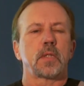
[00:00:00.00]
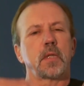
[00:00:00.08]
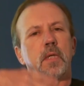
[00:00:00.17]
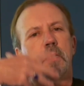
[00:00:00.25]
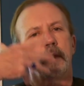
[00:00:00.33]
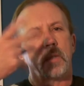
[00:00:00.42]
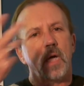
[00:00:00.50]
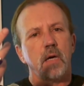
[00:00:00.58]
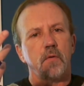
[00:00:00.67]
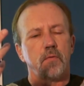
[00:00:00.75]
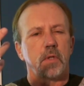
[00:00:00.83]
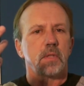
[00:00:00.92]
And then
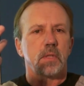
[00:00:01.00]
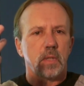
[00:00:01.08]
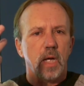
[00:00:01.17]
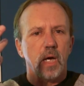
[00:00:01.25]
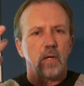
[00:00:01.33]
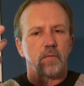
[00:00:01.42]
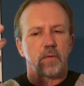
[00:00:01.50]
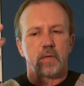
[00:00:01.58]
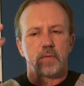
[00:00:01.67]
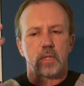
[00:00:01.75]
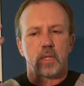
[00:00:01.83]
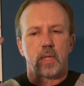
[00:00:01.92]
love. What is love?
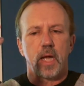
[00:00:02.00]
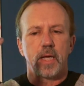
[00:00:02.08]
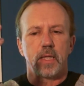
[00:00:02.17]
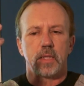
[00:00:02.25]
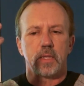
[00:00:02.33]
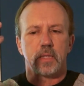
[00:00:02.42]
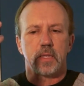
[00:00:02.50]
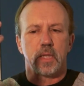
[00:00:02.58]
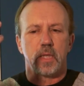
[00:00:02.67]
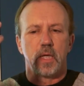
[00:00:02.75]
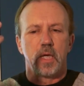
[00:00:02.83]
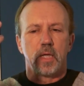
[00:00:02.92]
Love is the light. It's
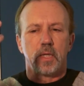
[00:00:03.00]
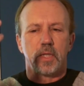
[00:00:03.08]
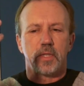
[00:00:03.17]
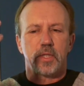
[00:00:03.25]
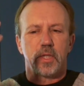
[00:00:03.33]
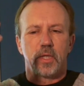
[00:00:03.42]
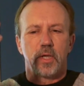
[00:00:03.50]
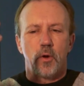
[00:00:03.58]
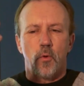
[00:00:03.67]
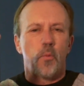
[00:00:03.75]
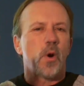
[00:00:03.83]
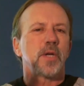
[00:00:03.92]
the
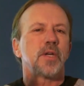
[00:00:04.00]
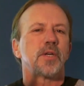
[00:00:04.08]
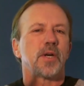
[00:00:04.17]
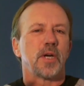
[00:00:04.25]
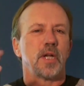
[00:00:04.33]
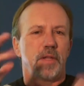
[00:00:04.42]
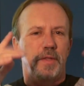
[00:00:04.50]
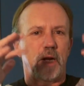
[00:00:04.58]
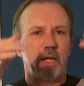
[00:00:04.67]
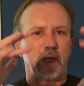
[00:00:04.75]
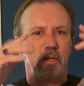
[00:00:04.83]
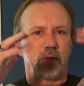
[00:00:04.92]
wonder that
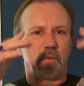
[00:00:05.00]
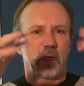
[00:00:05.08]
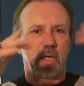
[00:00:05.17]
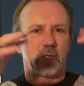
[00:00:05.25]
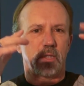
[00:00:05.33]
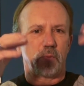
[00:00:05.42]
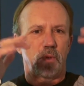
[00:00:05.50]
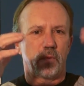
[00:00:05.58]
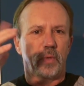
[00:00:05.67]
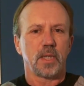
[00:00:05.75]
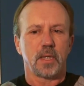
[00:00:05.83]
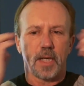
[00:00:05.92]
I can do this with
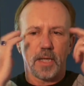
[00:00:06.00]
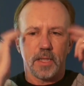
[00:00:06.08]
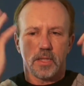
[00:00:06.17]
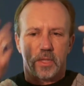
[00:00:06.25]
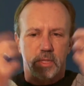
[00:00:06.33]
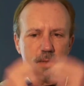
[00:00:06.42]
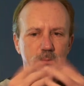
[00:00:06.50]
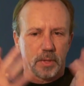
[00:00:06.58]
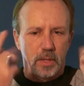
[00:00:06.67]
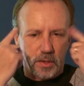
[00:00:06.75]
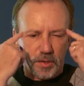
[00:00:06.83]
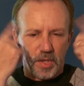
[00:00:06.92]
will. I can just
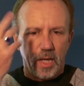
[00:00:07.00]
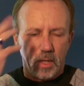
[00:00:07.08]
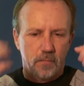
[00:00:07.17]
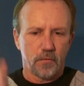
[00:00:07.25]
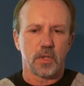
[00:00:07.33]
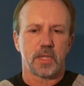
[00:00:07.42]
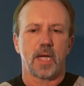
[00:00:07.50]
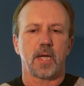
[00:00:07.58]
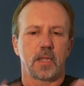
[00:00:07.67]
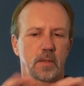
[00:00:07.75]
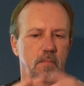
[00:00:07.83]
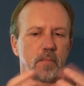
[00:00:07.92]
simply think for a
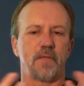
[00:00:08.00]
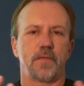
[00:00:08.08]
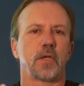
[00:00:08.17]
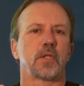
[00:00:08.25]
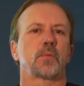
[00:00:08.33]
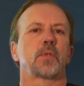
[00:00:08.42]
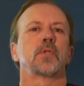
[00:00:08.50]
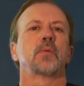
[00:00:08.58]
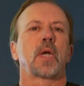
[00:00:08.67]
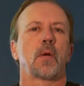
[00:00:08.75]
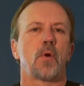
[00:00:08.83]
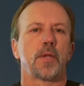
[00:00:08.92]
second, and my fingers will do
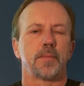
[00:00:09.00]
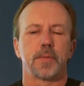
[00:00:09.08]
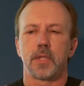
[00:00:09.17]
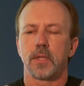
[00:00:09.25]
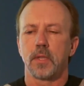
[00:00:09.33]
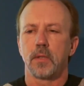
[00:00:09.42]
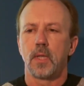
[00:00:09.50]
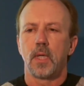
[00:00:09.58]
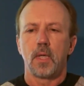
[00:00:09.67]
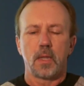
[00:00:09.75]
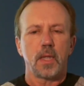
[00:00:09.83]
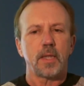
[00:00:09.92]
what I want them to do.
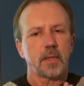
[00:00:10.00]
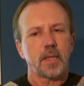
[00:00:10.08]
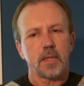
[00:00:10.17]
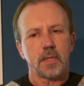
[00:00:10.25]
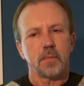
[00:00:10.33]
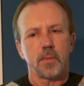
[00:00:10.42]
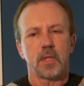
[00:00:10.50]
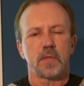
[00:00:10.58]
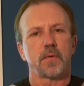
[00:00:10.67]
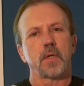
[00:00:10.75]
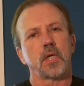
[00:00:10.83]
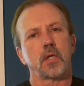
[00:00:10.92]
That to me is
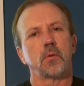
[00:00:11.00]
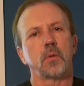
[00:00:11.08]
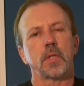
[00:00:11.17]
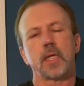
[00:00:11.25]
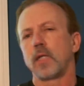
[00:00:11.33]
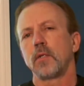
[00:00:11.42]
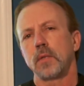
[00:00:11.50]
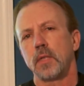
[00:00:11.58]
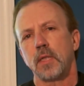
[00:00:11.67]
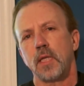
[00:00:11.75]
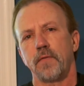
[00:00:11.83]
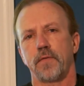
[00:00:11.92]
very cool, and I don't
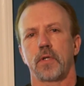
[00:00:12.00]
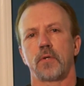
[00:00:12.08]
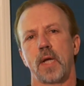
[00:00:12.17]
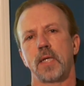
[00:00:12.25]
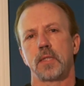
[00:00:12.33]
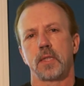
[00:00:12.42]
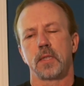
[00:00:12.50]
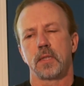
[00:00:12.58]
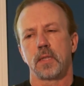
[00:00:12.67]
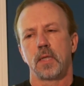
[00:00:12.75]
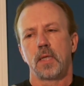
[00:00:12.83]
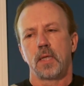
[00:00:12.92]
take that for granted.